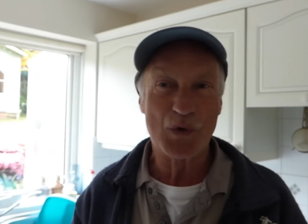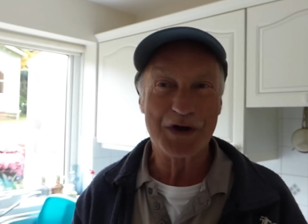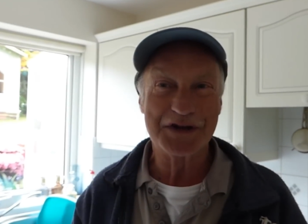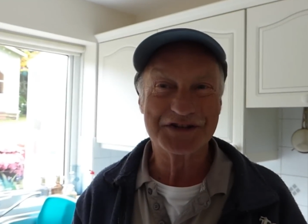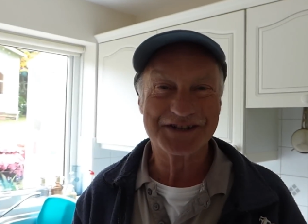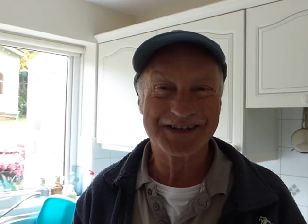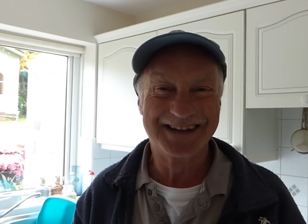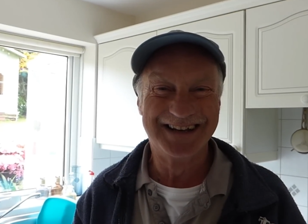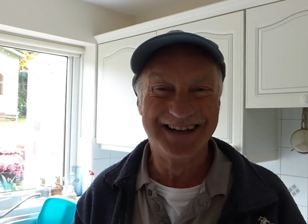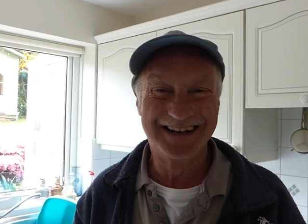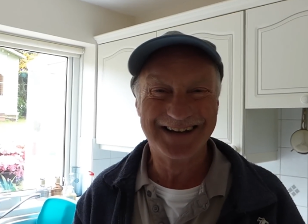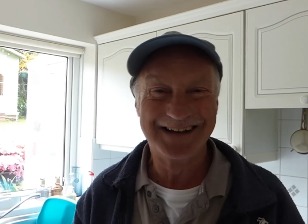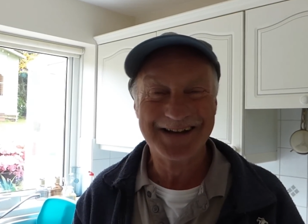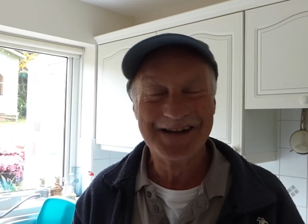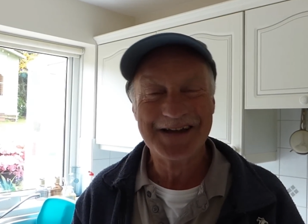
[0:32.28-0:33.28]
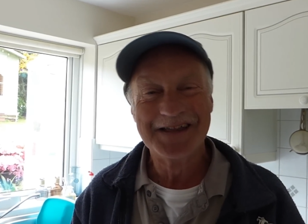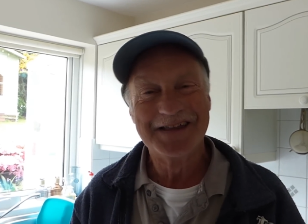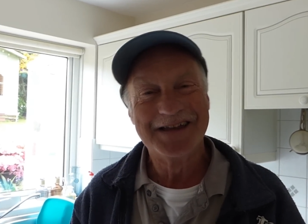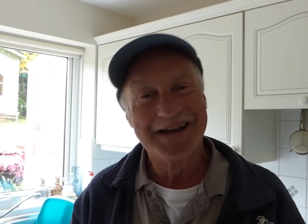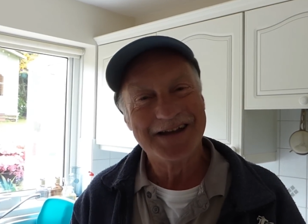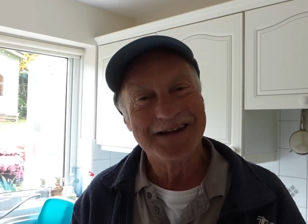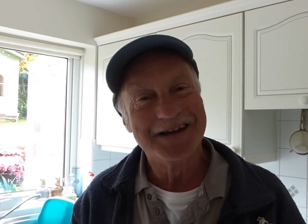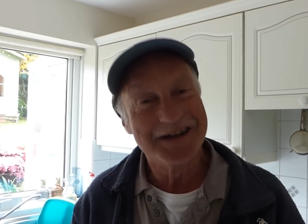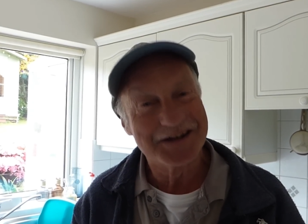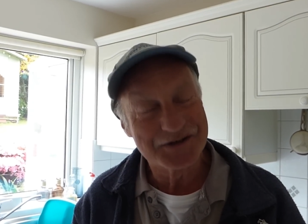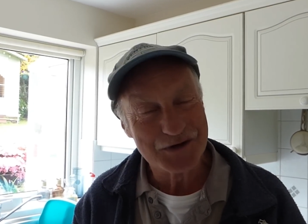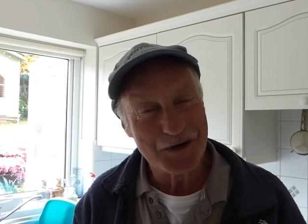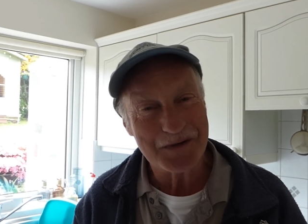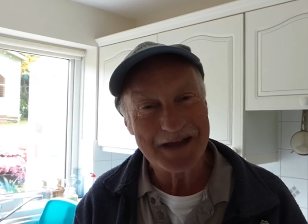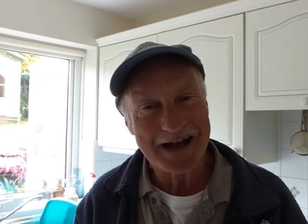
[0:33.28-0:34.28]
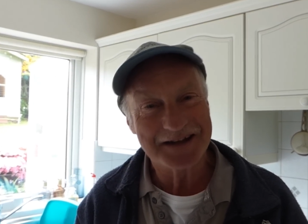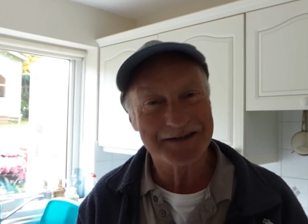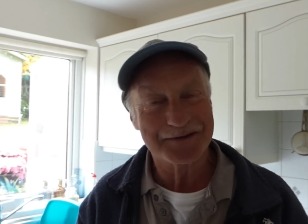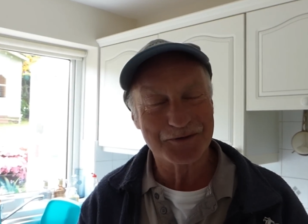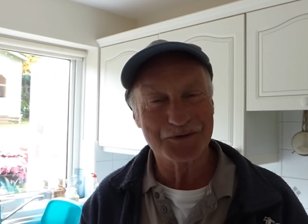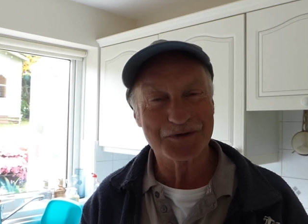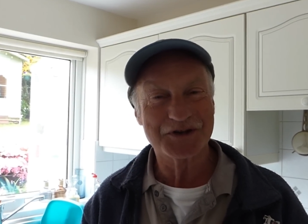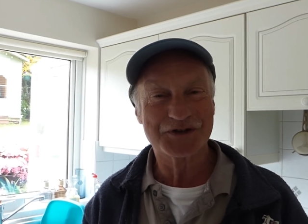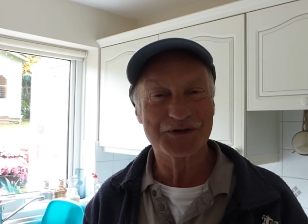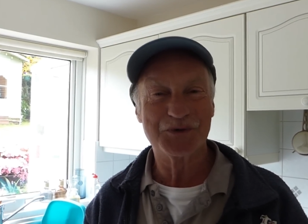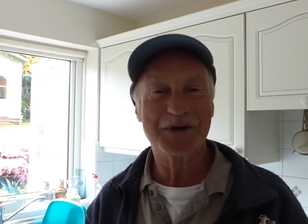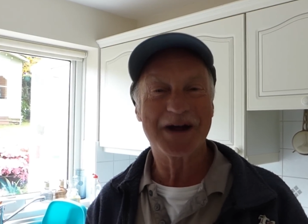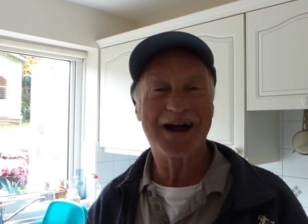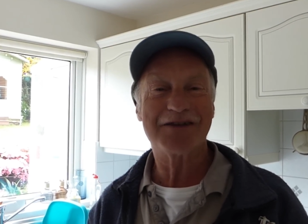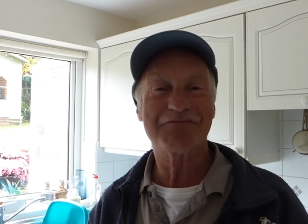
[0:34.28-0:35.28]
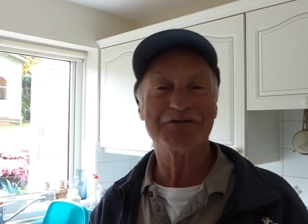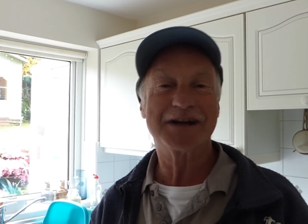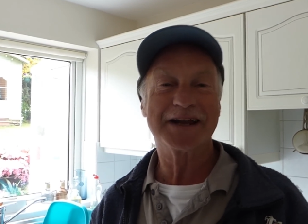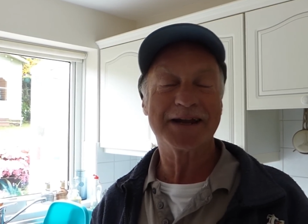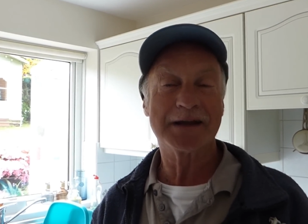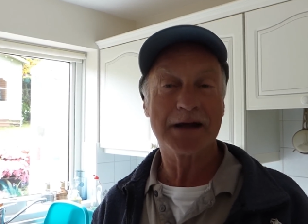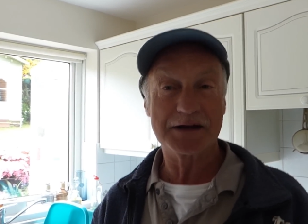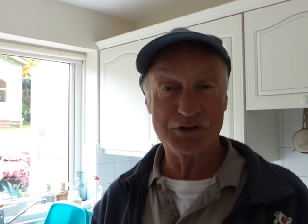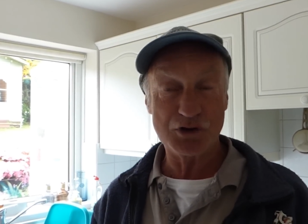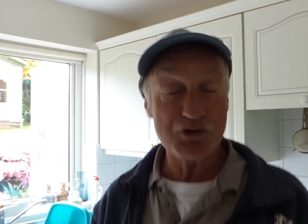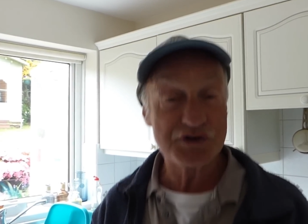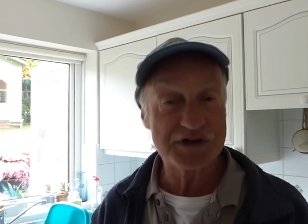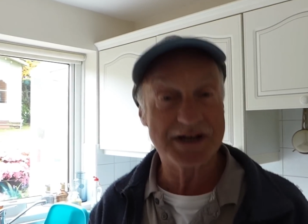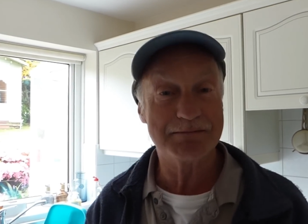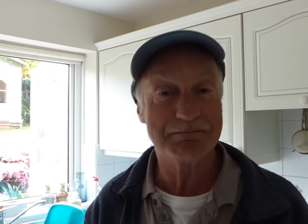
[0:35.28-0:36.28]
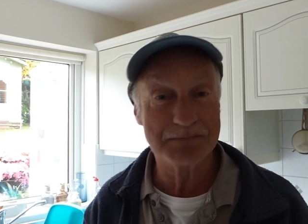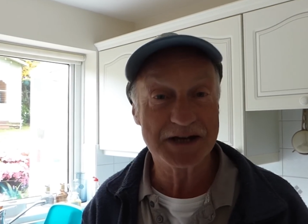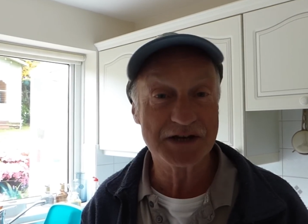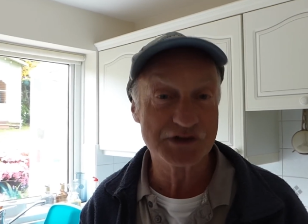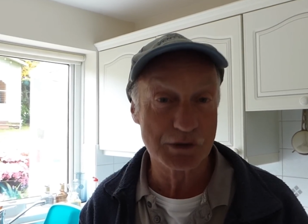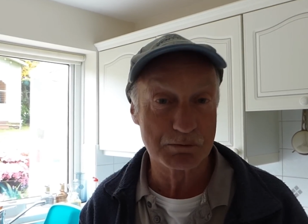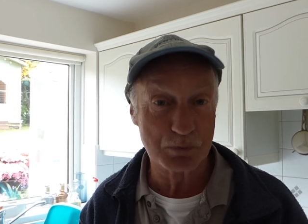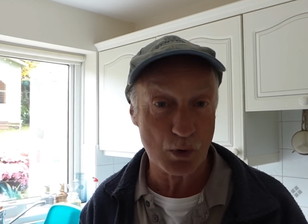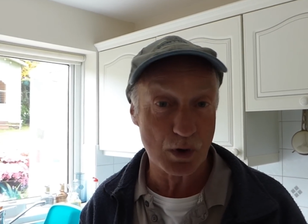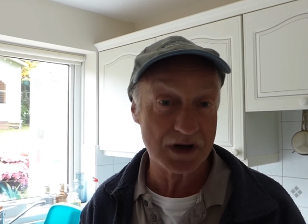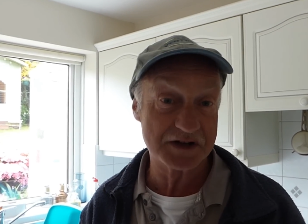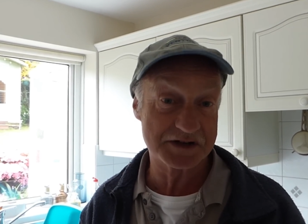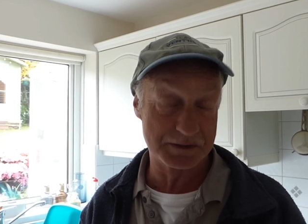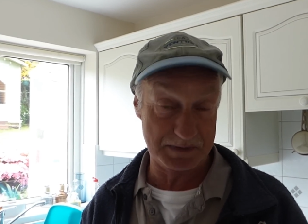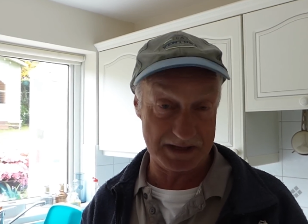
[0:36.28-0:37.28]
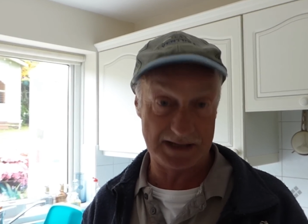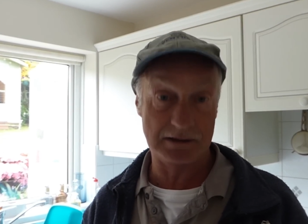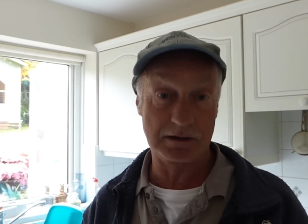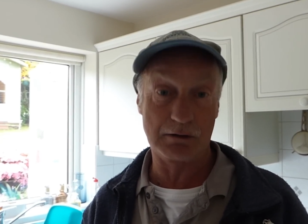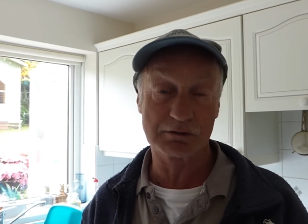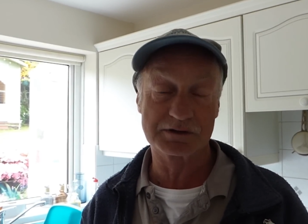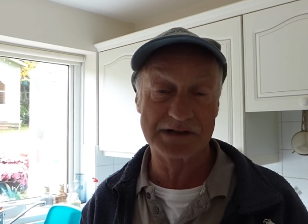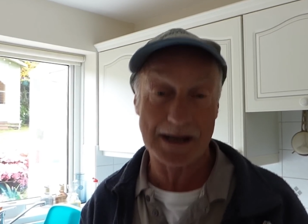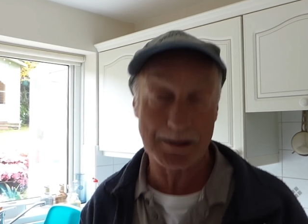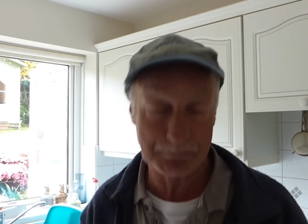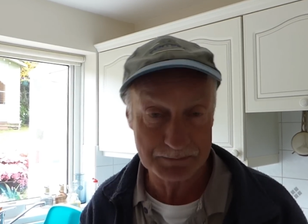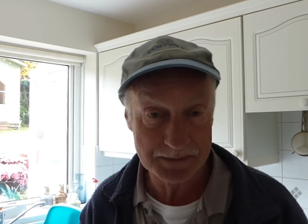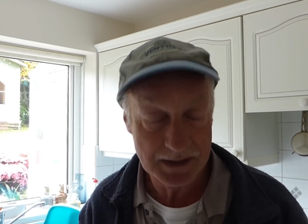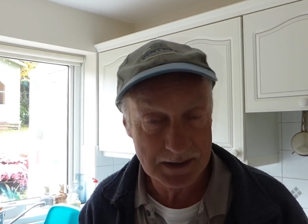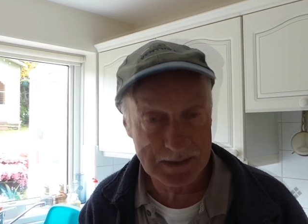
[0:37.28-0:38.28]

it's not that difficult to sort out really. Usually it means your boiler's a bit clogged up.